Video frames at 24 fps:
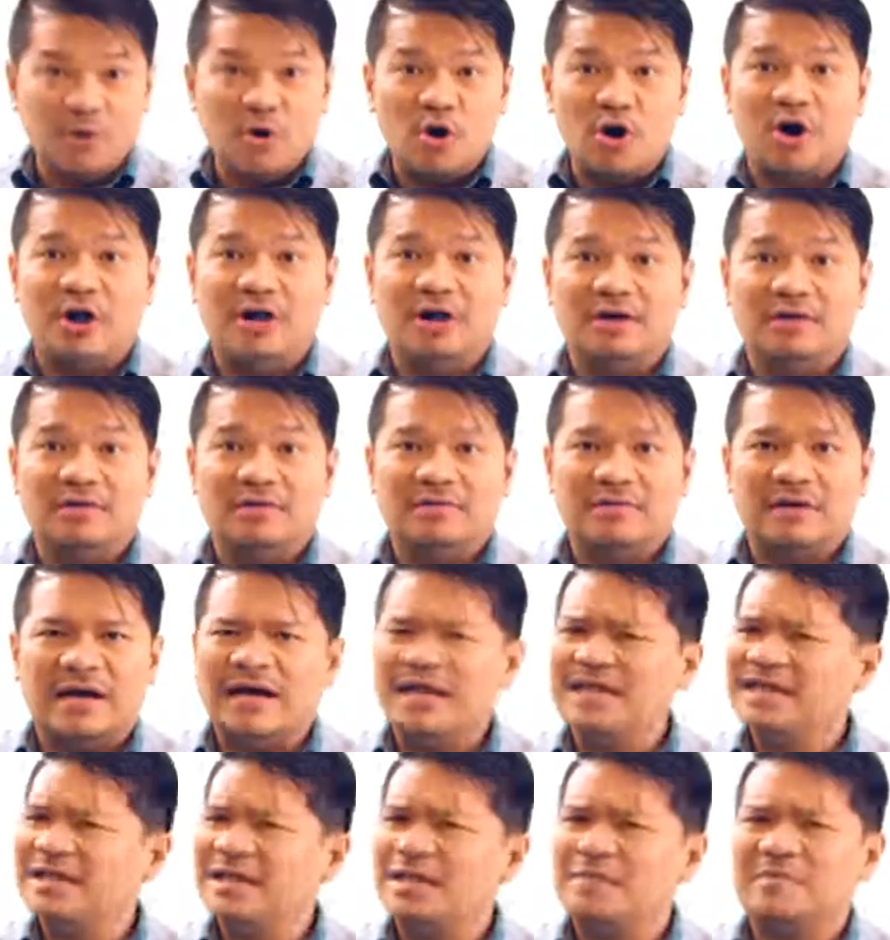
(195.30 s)
small,
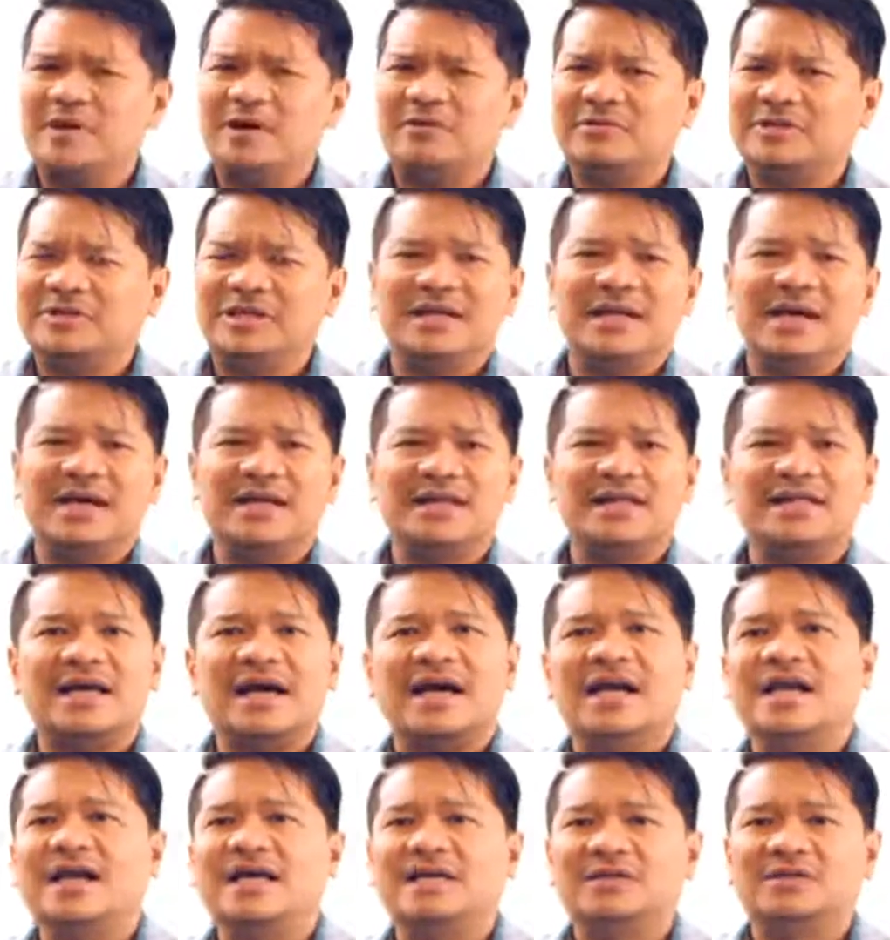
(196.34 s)
a little about $300
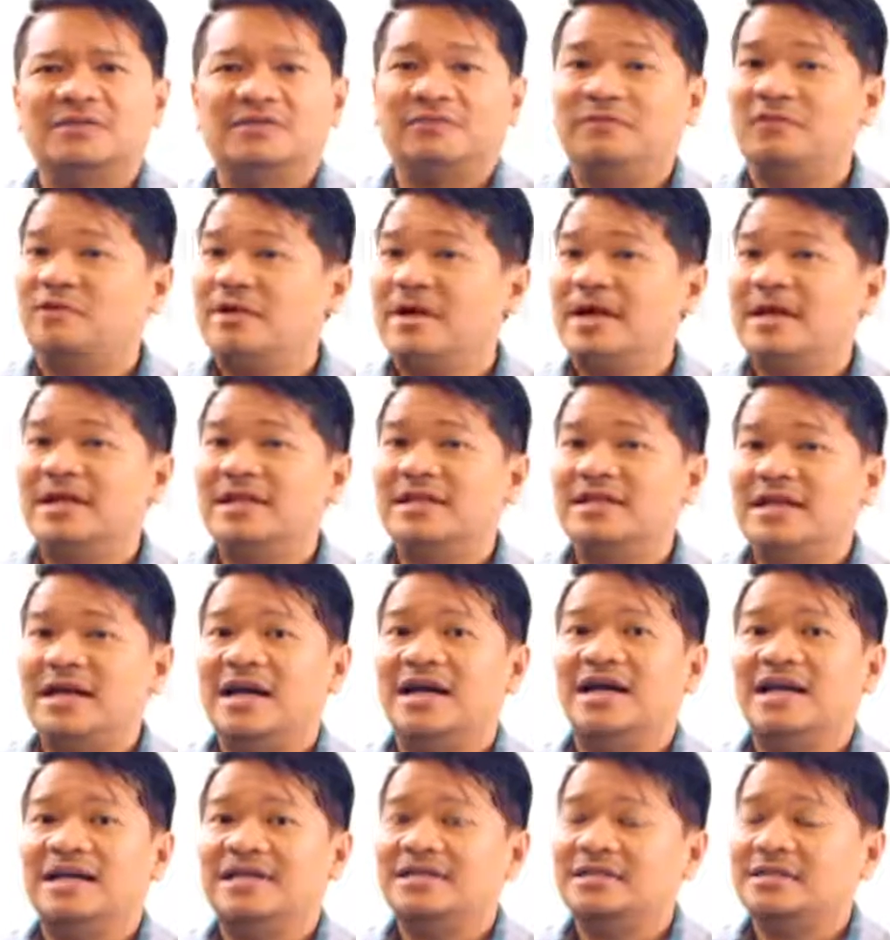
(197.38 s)
to
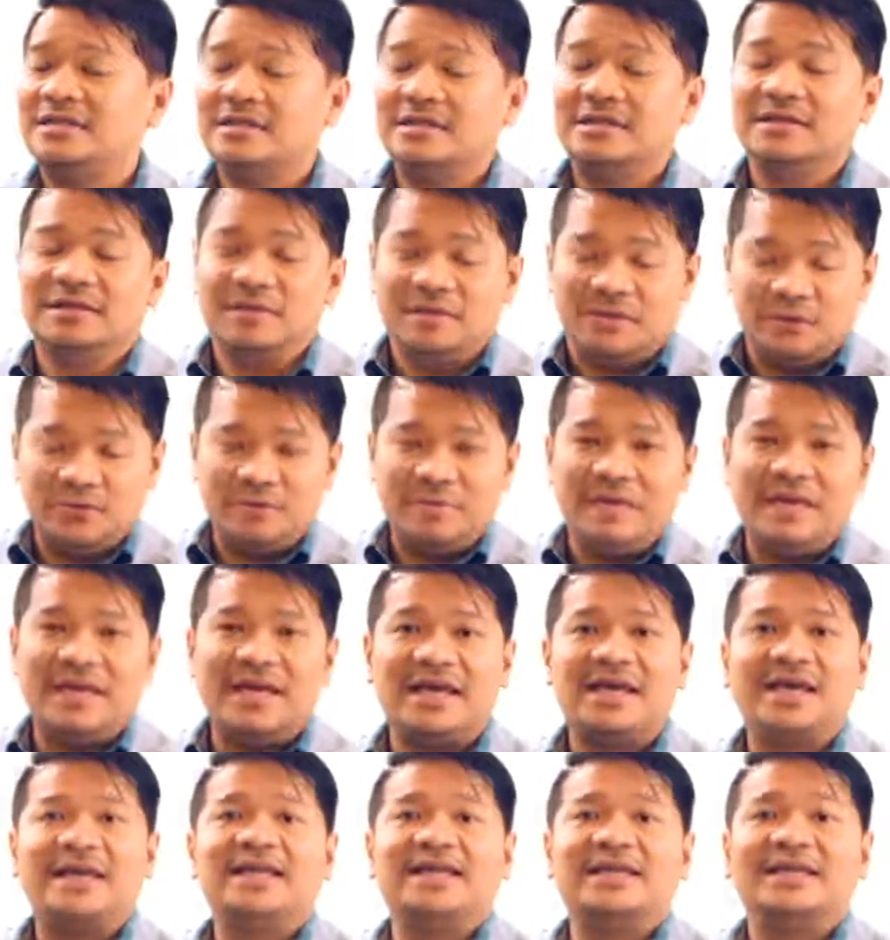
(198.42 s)
$400 to
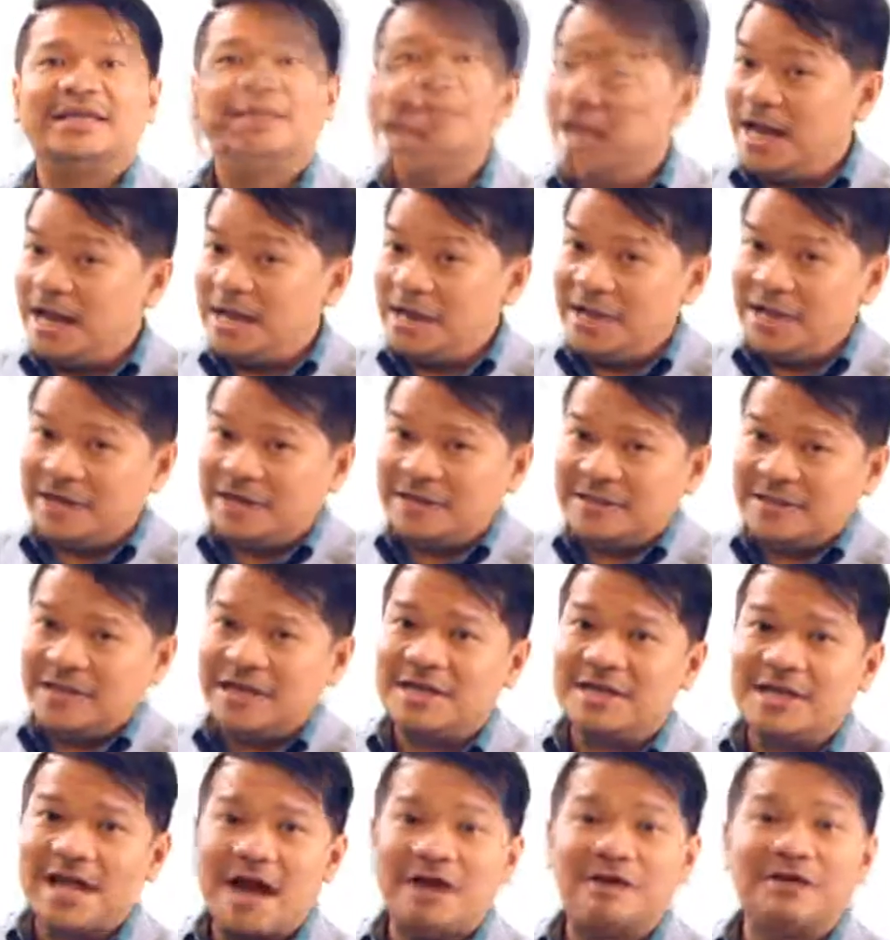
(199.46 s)
begin. And here's the
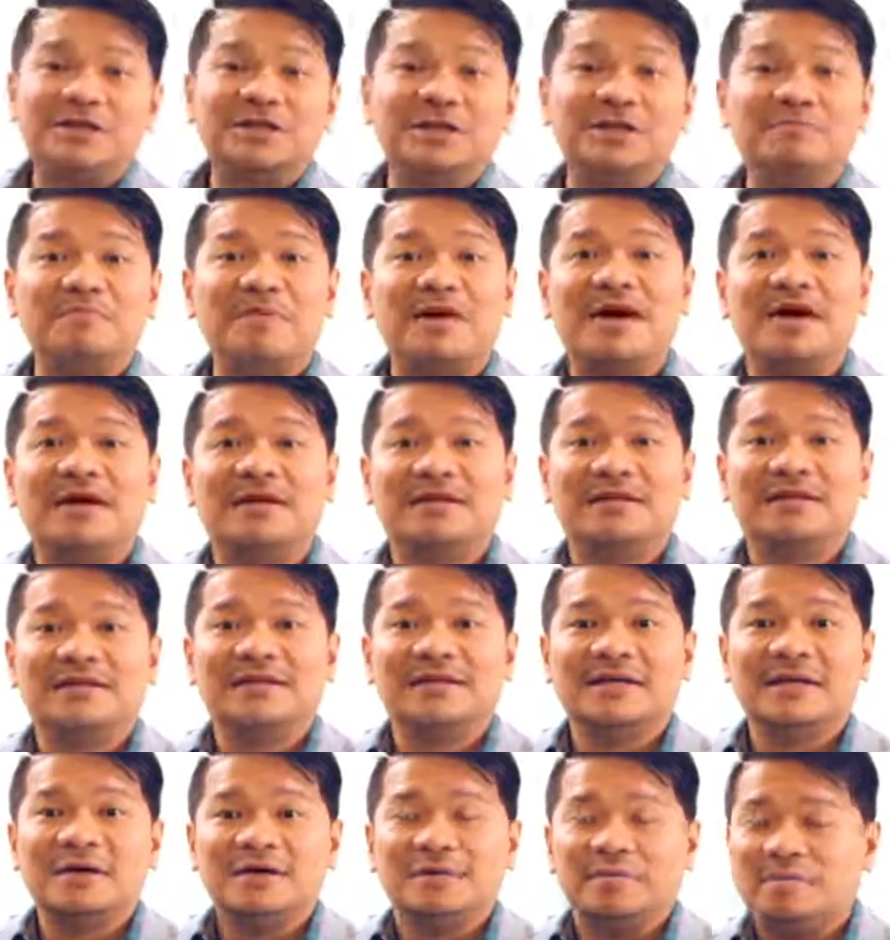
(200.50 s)
encouraging part.
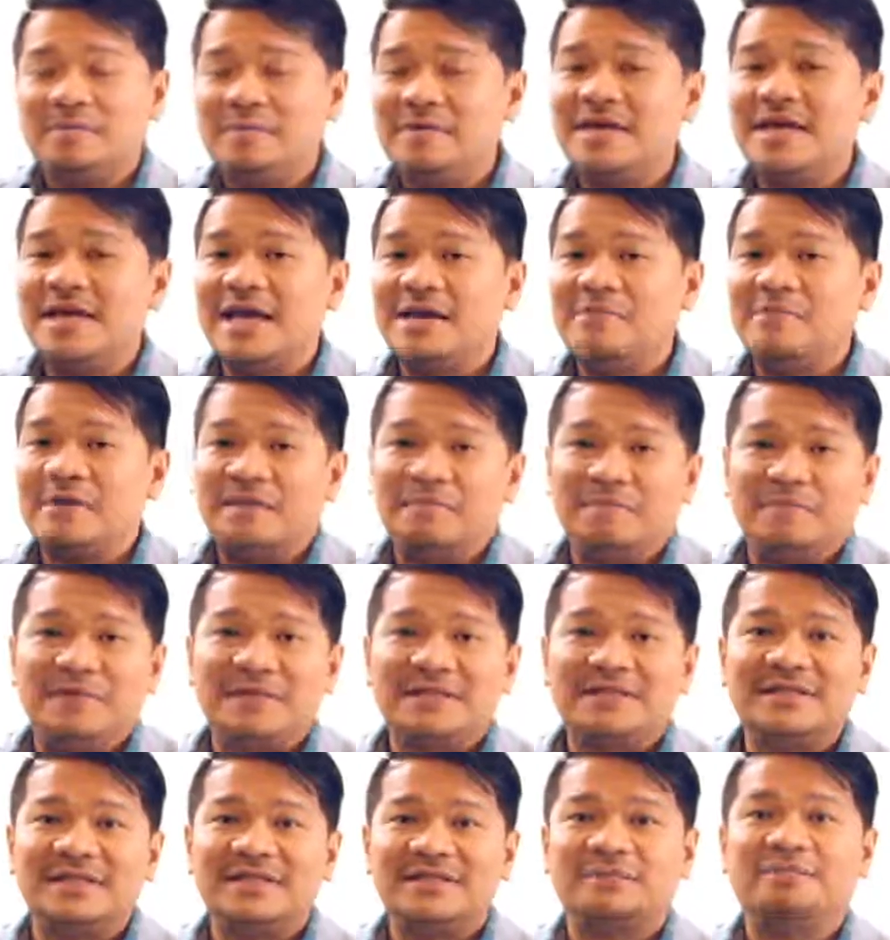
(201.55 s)
Me and my
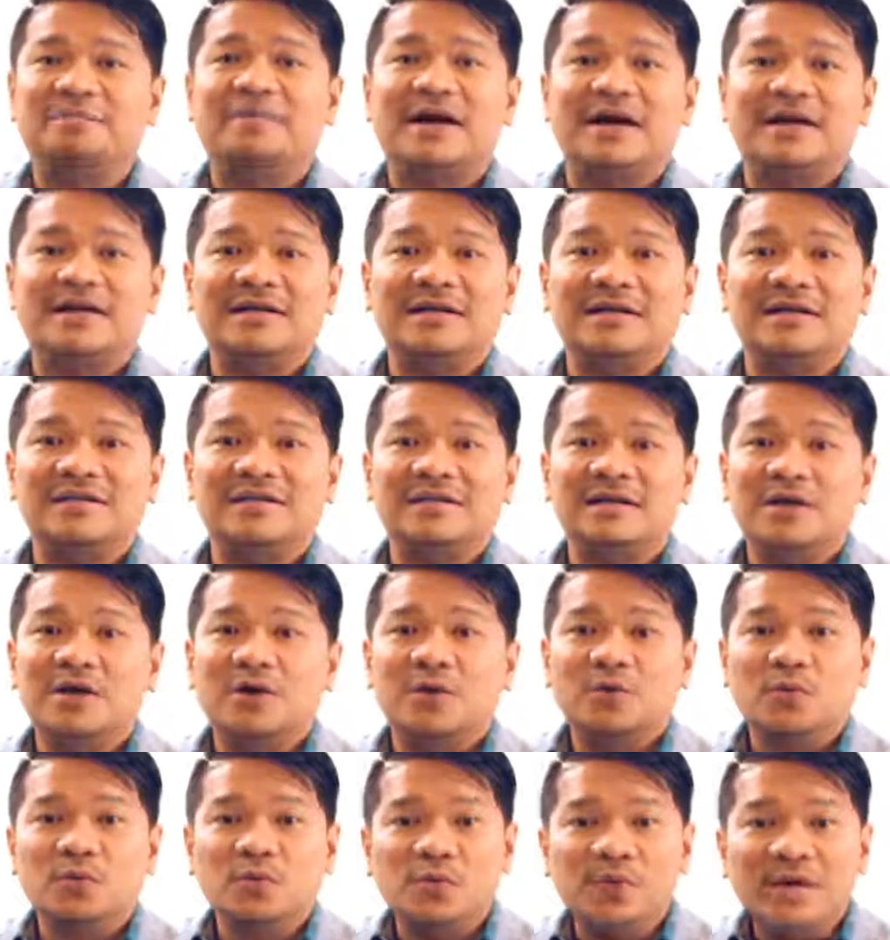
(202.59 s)
business partners
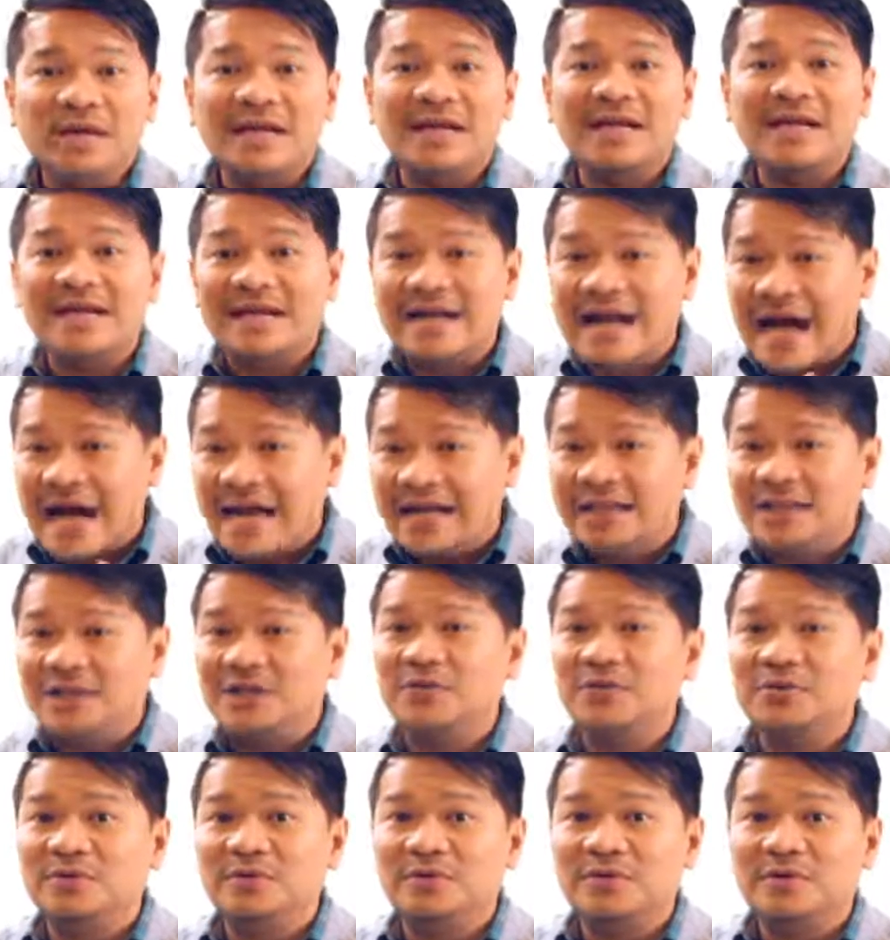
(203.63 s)
will guide
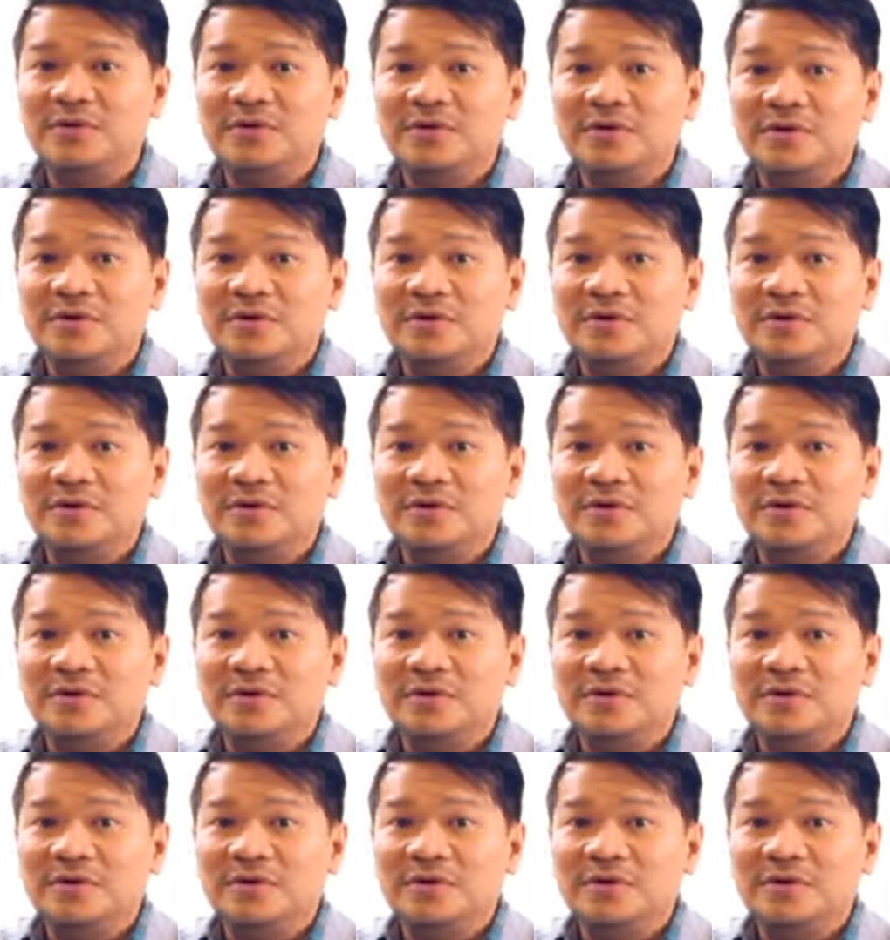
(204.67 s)
you